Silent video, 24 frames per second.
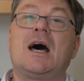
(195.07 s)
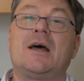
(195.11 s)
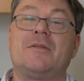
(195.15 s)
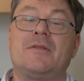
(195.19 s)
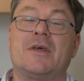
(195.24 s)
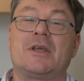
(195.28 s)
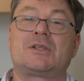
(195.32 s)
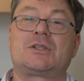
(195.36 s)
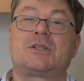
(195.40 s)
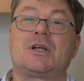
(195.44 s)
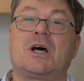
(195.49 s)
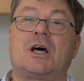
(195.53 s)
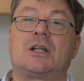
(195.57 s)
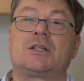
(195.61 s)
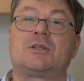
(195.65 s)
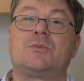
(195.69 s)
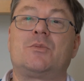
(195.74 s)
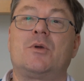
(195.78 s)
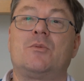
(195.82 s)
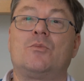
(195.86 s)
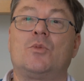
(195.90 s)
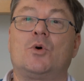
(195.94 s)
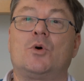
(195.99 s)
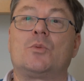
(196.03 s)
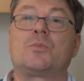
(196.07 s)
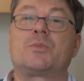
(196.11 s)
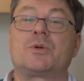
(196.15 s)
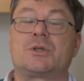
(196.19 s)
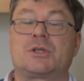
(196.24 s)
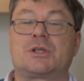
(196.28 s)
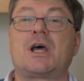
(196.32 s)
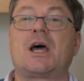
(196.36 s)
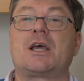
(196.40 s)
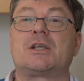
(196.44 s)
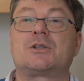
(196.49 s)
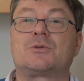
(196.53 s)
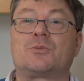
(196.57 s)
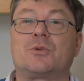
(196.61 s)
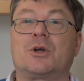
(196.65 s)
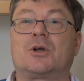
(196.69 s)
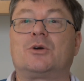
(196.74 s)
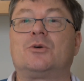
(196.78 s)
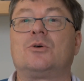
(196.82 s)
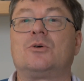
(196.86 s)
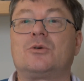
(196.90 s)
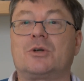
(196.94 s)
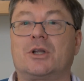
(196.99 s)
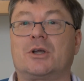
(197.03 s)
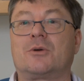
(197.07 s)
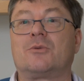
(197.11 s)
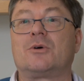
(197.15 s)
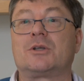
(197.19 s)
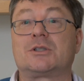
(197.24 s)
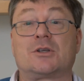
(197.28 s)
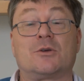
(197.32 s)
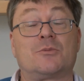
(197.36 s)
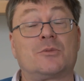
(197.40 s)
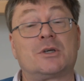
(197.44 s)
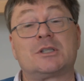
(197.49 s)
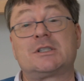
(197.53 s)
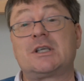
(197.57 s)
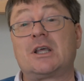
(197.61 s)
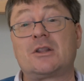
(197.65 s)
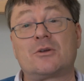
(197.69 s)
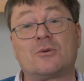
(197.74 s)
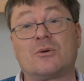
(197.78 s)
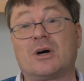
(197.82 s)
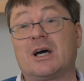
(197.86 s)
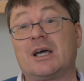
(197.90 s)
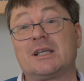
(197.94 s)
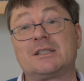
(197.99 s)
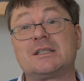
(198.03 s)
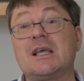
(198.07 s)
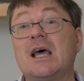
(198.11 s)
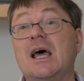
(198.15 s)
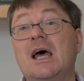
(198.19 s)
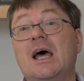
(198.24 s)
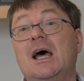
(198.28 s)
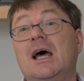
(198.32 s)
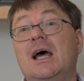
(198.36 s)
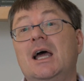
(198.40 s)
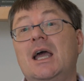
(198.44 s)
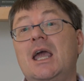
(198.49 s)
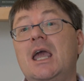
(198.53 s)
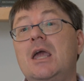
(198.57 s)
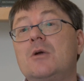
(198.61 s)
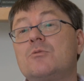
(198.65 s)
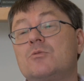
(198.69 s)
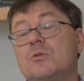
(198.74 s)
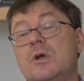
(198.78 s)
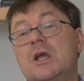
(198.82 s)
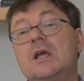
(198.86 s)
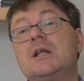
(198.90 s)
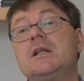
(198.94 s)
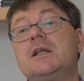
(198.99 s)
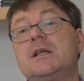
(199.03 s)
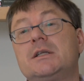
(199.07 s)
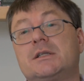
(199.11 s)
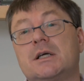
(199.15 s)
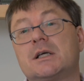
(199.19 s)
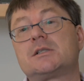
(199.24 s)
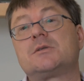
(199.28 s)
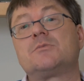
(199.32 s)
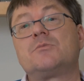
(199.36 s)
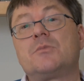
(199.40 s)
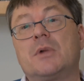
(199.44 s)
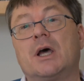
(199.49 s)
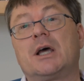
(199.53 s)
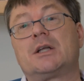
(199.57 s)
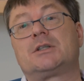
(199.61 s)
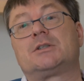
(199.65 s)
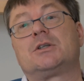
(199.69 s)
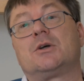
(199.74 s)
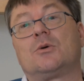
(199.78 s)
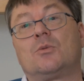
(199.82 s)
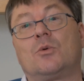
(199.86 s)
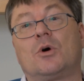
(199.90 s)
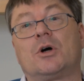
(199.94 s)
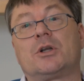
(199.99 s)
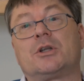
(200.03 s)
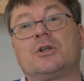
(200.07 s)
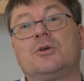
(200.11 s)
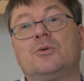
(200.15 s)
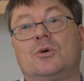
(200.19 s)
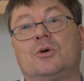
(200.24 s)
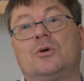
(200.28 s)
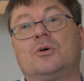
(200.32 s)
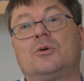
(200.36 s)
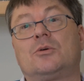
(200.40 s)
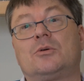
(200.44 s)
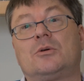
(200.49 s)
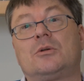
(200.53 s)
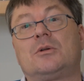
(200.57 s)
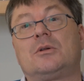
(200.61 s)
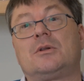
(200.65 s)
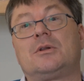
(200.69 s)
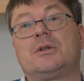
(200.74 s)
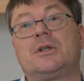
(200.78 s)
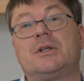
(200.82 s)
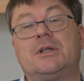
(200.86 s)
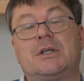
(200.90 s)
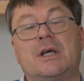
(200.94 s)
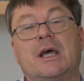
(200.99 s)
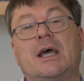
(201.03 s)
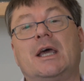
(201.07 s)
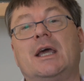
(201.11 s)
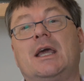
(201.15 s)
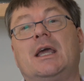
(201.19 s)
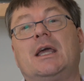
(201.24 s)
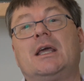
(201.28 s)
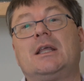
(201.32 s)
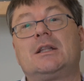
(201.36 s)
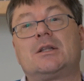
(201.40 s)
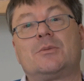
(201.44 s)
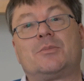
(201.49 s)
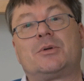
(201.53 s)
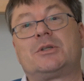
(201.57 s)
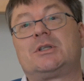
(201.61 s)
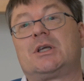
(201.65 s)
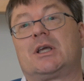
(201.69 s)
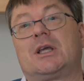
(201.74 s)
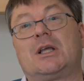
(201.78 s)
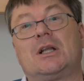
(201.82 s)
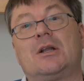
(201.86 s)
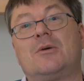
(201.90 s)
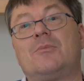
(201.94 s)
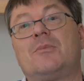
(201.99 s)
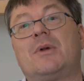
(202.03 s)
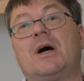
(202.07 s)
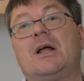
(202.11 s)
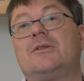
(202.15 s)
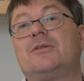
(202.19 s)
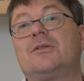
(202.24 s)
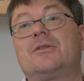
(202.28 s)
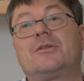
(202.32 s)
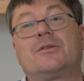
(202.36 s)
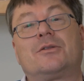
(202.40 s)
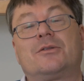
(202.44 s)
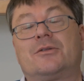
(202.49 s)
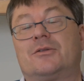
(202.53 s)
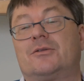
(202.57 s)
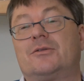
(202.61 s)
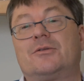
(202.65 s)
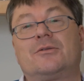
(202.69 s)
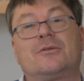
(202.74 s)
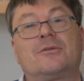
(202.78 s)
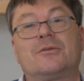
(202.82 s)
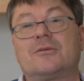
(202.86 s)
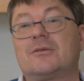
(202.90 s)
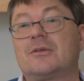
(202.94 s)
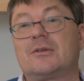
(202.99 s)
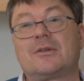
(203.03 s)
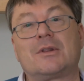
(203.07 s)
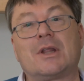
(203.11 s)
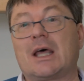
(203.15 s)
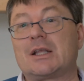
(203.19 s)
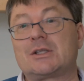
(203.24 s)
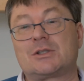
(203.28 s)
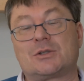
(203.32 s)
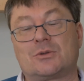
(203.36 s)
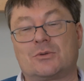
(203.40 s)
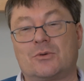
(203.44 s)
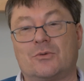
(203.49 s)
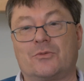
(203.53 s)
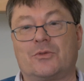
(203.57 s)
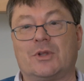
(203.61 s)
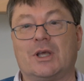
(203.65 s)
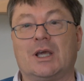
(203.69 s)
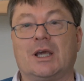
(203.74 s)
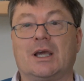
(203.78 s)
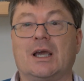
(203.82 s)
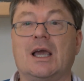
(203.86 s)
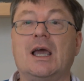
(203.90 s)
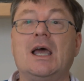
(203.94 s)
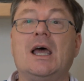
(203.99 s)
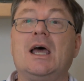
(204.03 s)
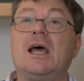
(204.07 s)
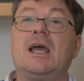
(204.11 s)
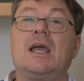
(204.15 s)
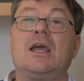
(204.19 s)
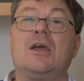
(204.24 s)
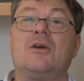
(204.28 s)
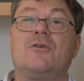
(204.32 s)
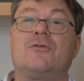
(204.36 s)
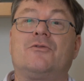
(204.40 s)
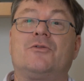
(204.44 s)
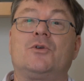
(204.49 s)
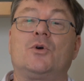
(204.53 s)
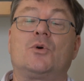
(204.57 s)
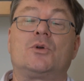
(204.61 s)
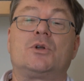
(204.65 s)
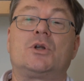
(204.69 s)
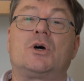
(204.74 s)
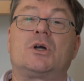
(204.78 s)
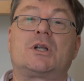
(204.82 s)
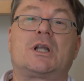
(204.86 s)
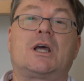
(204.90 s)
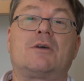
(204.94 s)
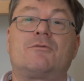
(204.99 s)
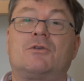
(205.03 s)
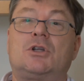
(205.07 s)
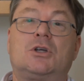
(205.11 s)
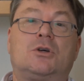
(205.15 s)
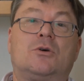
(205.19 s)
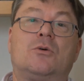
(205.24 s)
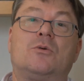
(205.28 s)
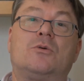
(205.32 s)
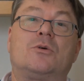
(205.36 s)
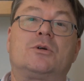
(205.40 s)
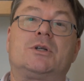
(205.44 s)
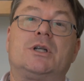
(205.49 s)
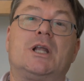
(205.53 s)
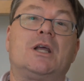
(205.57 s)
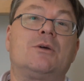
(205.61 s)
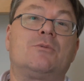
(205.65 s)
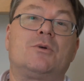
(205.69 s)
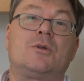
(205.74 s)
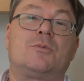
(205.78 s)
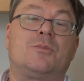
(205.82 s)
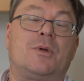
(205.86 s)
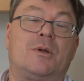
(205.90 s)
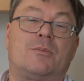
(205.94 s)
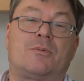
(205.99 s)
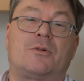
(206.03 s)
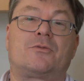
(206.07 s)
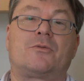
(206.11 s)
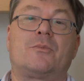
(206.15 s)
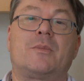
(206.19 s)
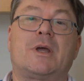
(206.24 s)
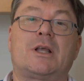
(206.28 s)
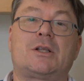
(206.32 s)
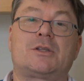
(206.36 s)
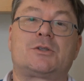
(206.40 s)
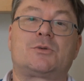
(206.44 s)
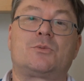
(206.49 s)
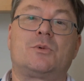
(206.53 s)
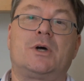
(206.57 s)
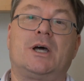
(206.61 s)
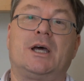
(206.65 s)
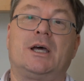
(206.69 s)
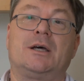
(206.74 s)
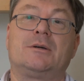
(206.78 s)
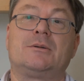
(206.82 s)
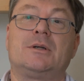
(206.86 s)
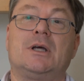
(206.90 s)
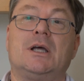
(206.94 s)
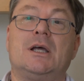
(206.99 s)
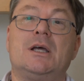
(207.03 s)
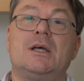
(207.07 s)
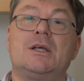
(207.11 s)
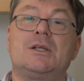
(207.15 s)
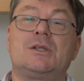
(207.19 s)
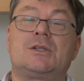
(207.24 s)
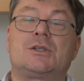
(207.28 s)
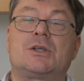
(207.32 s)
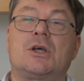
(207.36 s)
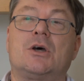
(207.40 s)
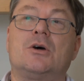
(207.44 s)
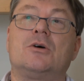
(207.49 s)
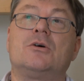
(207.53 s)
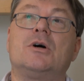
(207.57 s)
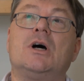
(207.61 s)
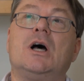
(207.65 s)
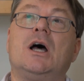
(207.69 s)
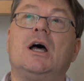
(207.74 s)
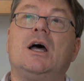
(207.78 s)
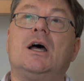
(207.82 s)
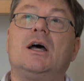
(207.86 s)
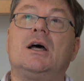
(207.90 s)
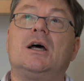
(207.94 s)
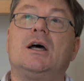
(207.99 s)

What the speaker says: and they start to be more precise recording once again, because otherwise it really doesn't matter what you call the day, the particular month, that sort of thing, if you're not having to coordinate with people from elsewhere. So